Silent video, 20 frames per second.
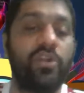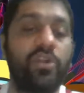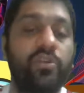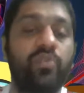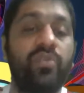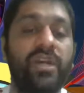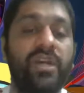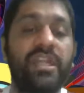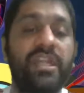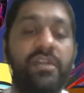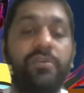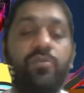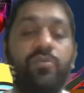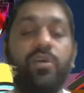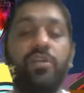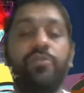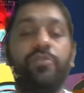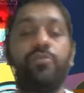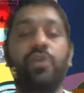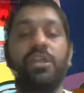two
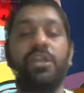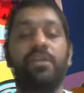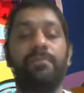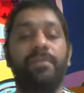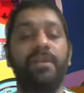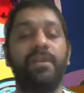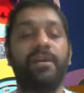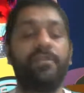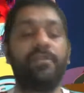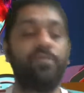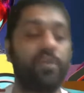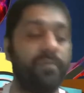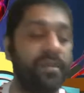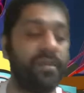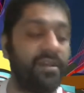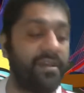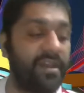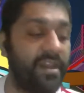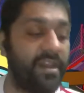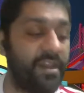other players who have
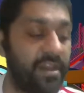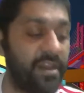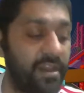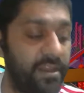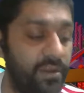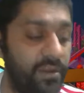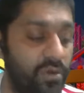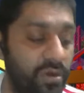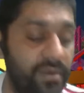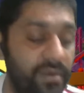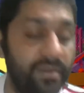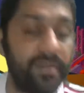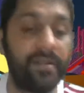been really good.